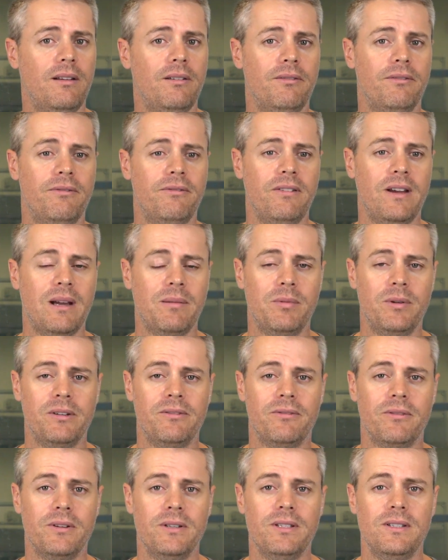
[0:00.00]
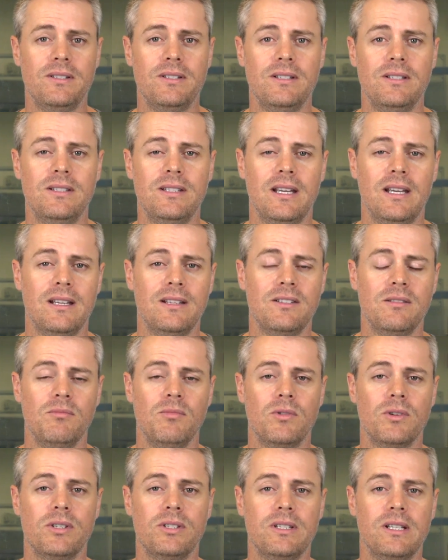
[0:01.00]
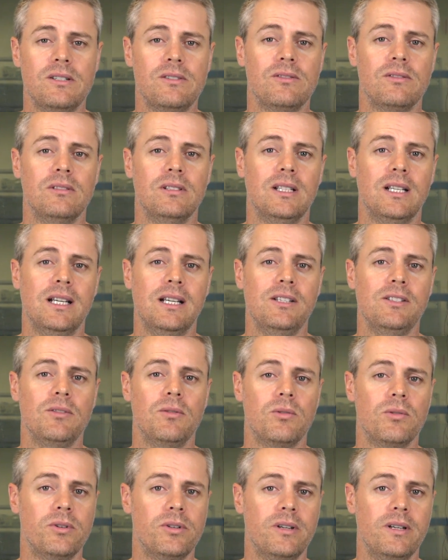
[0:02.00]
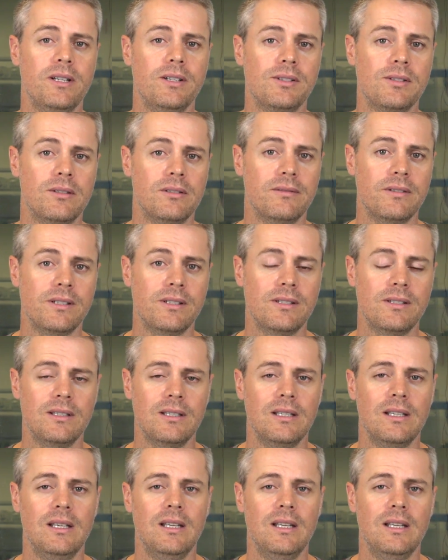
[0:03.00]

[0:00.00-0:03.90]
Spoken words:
Fabric, for instance, has a more centralized ordering service,